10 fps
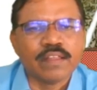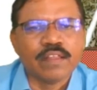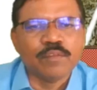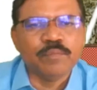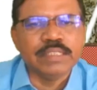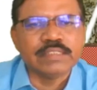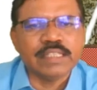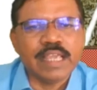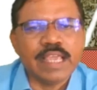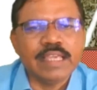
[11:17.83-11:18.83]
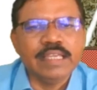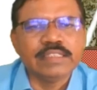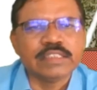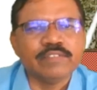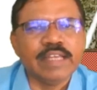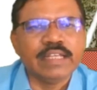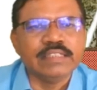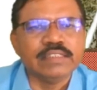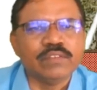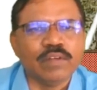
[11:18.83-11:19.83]
Means AE square
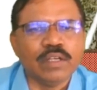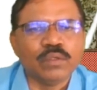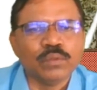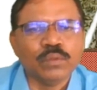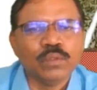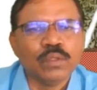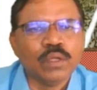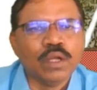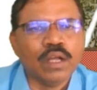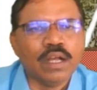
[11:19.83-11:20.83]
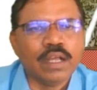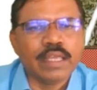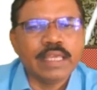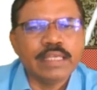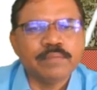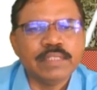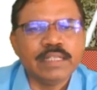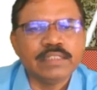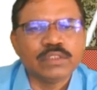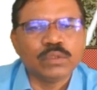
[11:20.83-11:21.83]
is equal to AF,
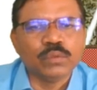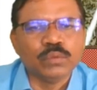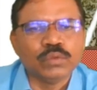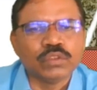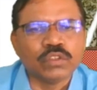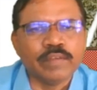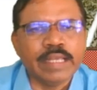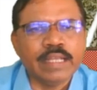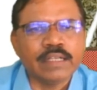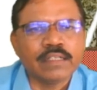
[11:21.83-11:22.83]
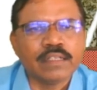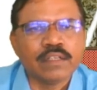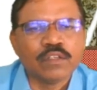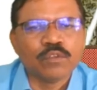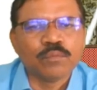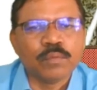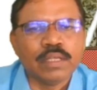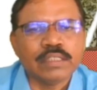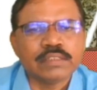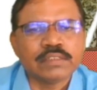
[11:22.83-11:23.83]
that is 2 square
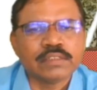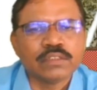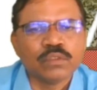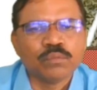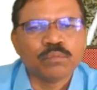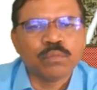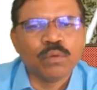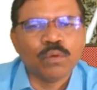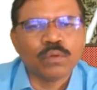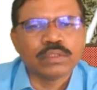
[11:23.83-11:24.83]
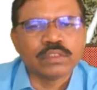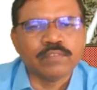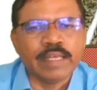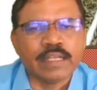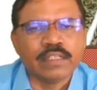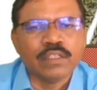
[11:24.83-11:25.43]
plus 4 square.